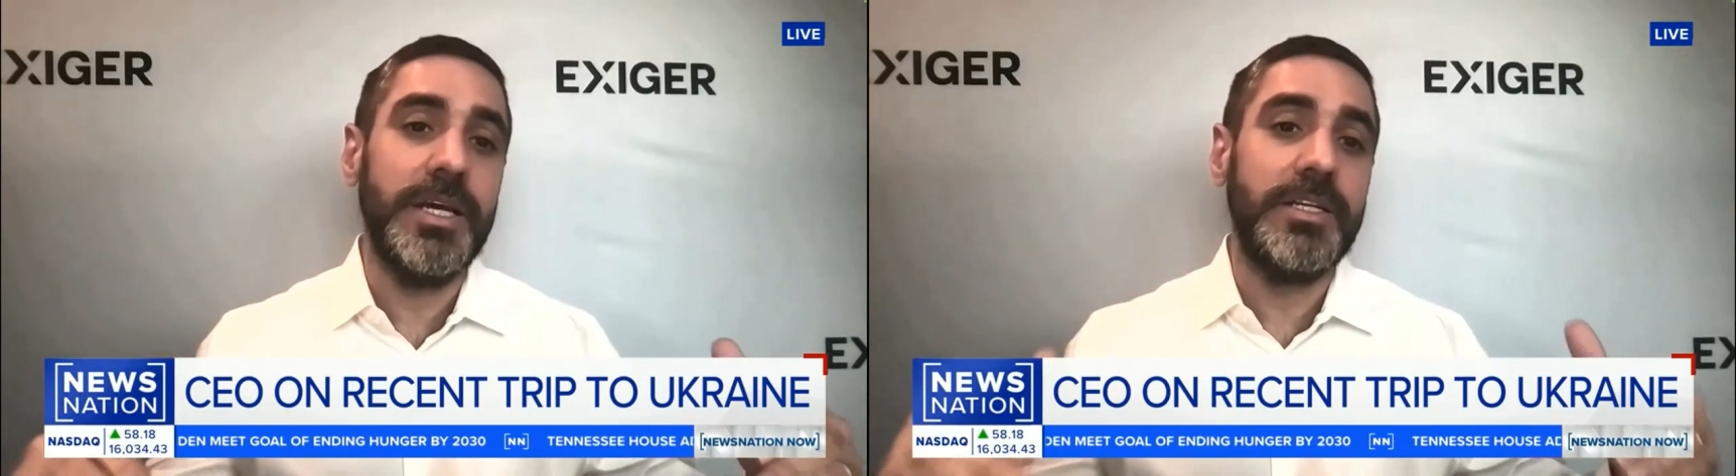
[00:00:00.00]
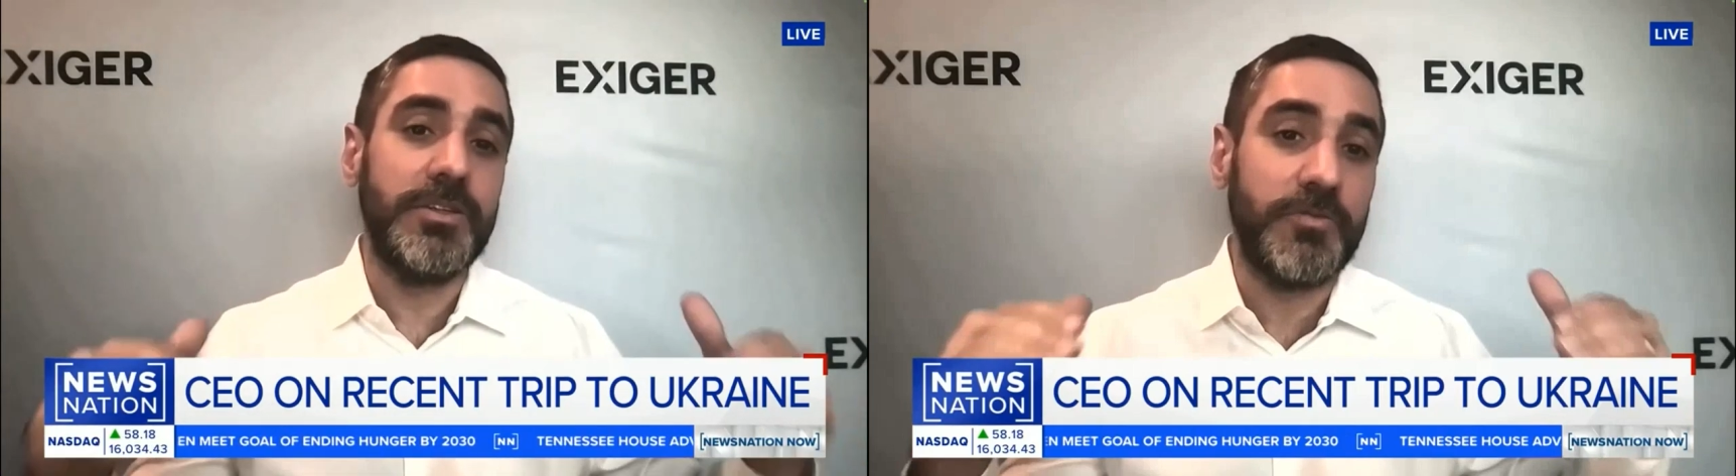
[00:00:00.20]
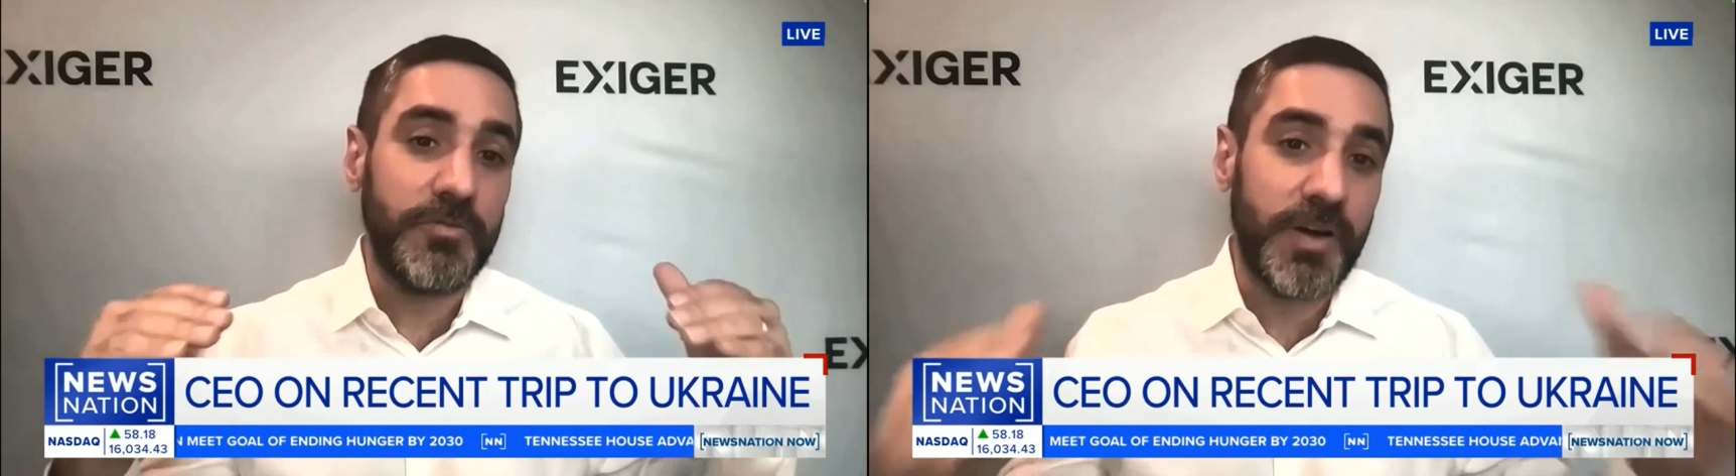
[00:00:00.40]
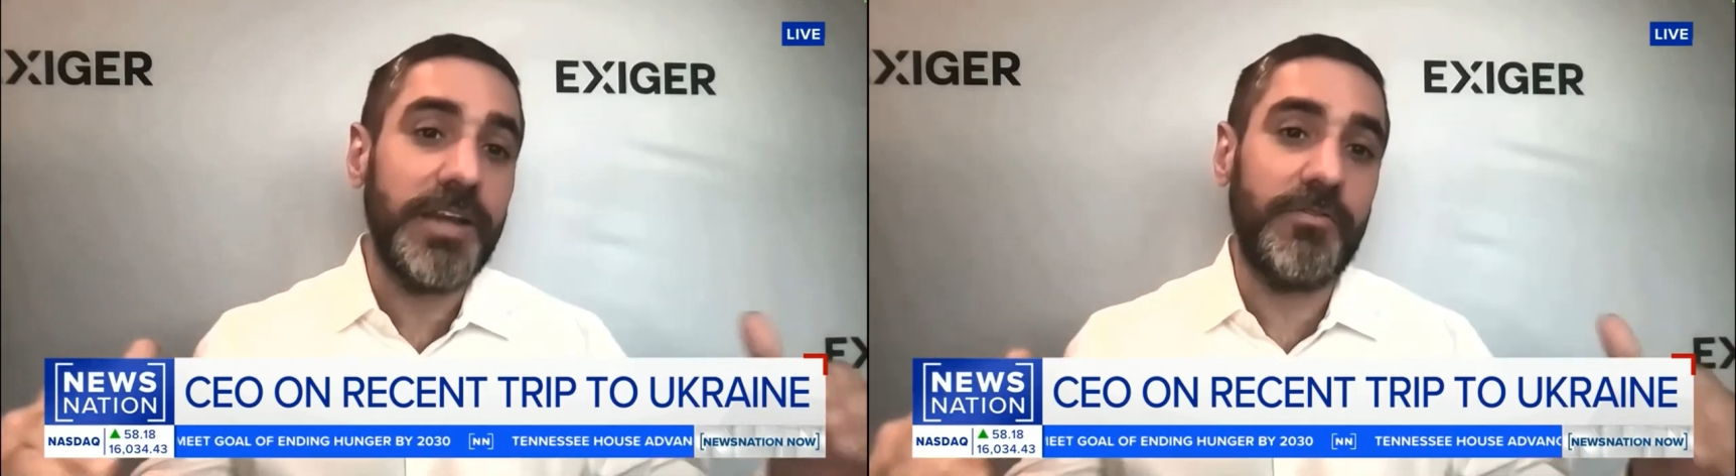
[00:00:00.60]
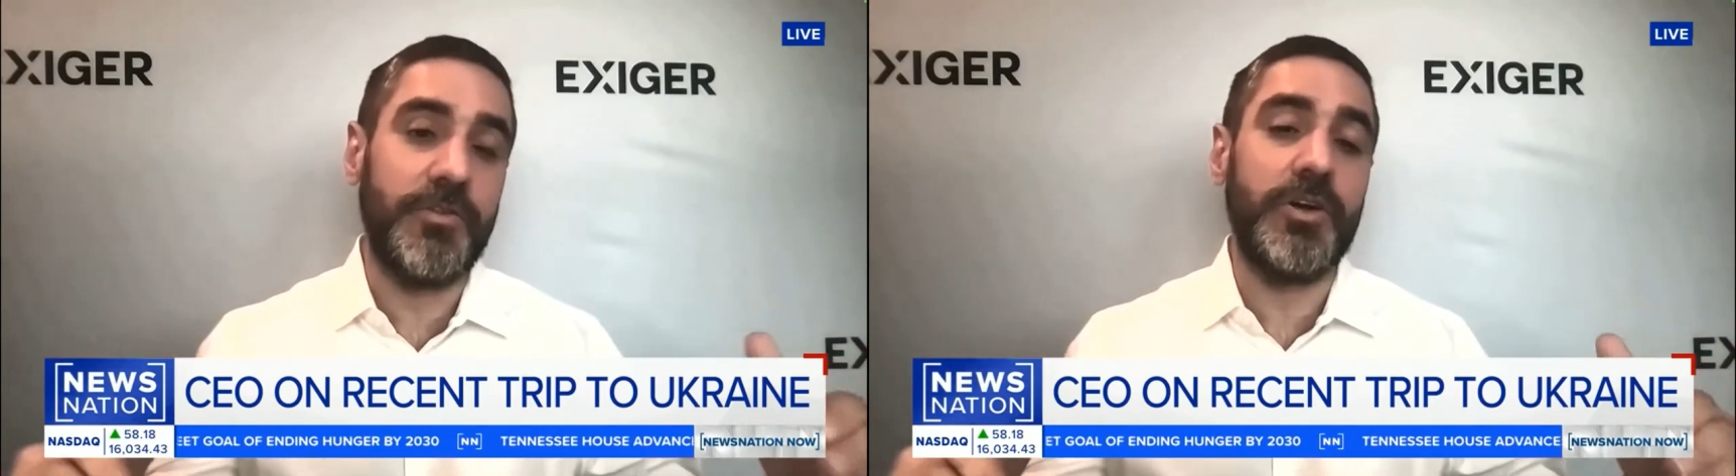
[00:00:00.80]
to
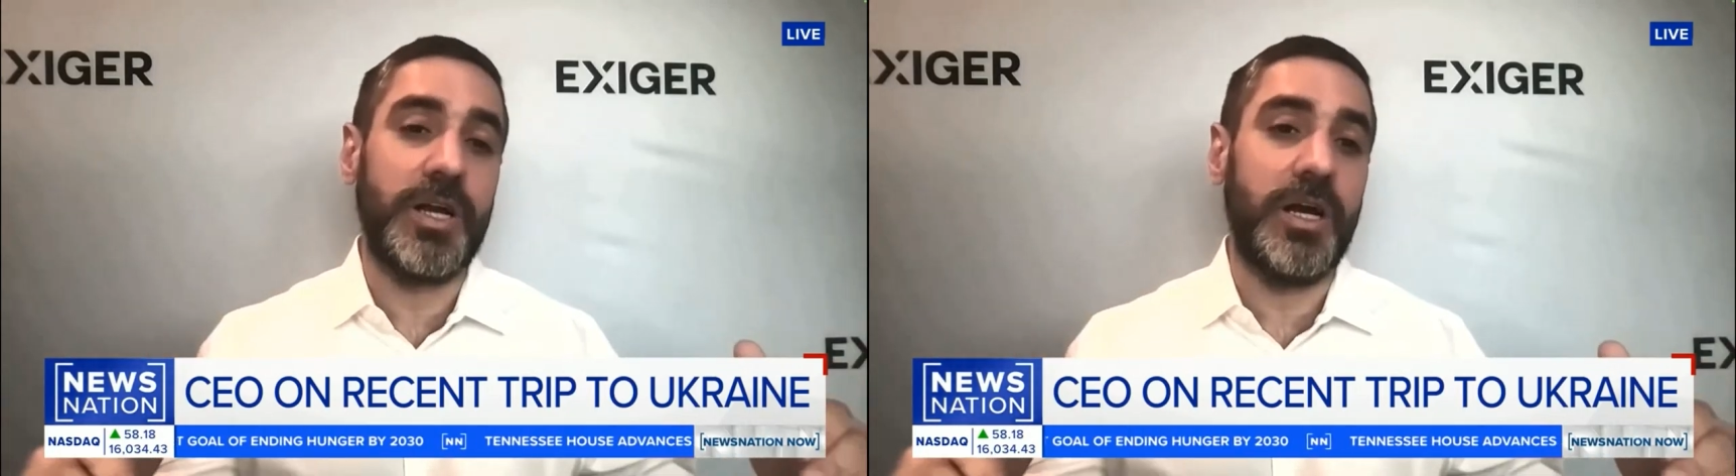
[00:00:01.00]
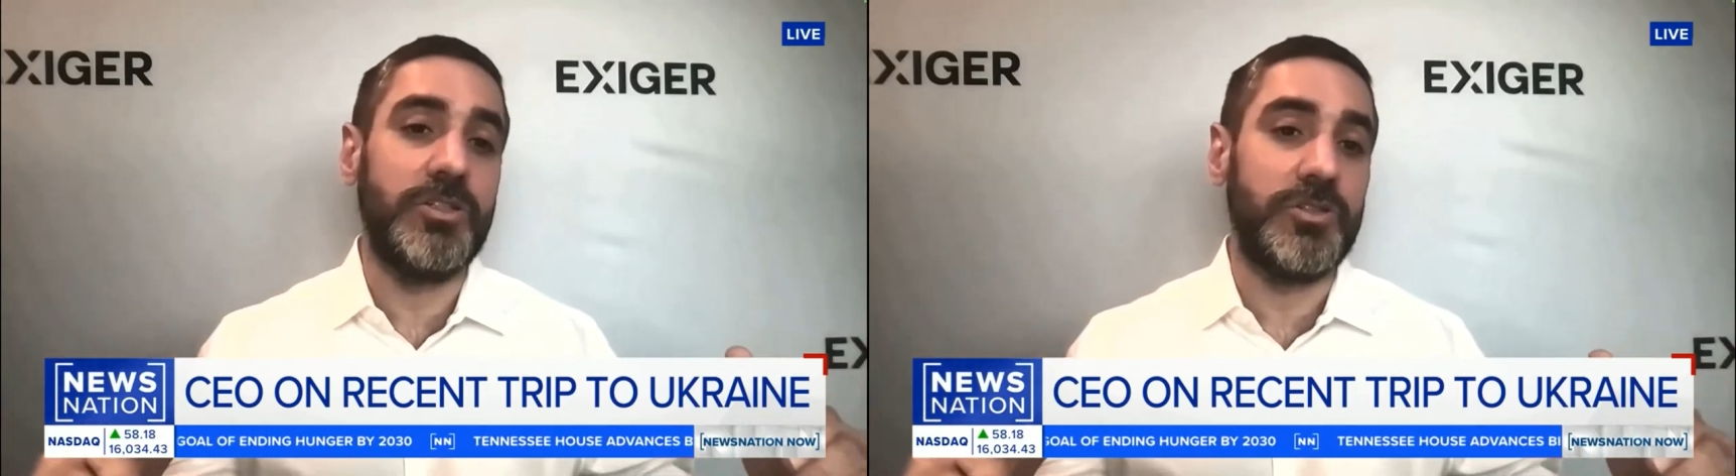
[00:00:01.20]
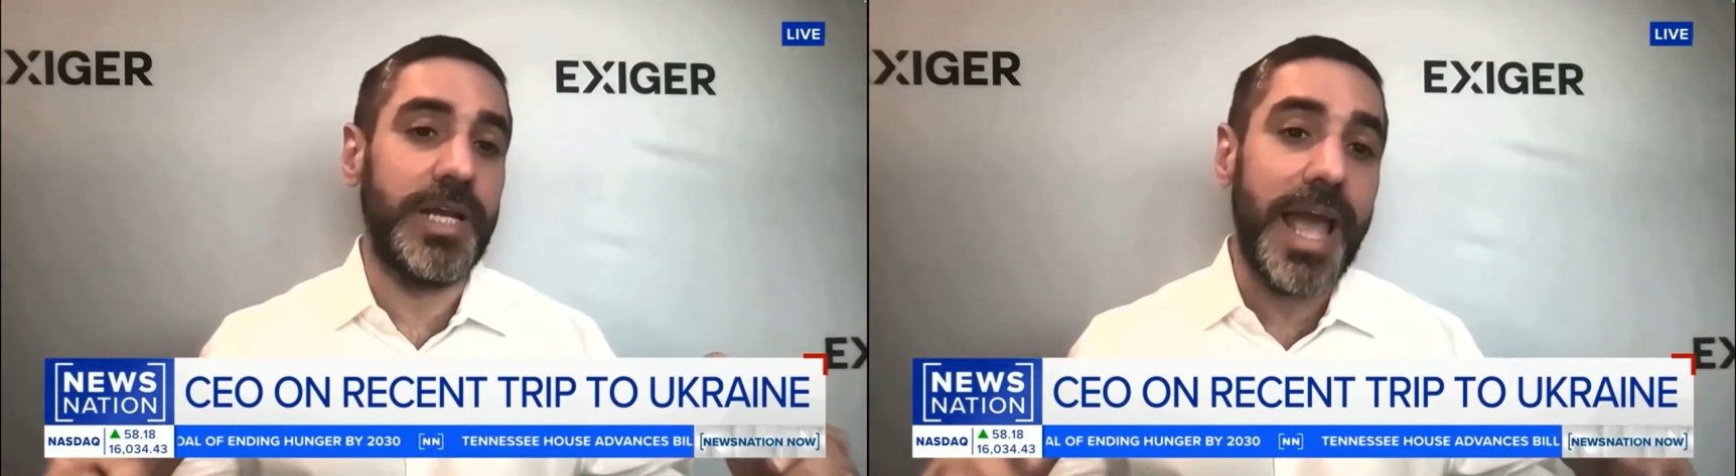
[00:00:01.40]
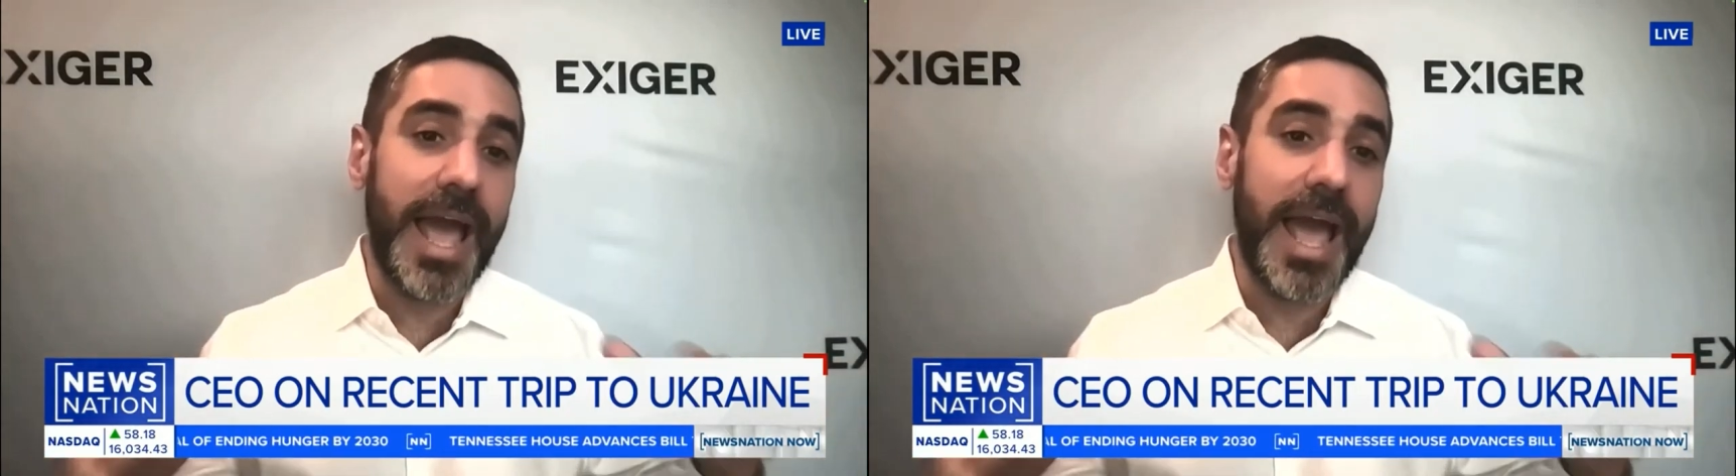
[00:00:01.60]
fight for their country. Mm-hmm.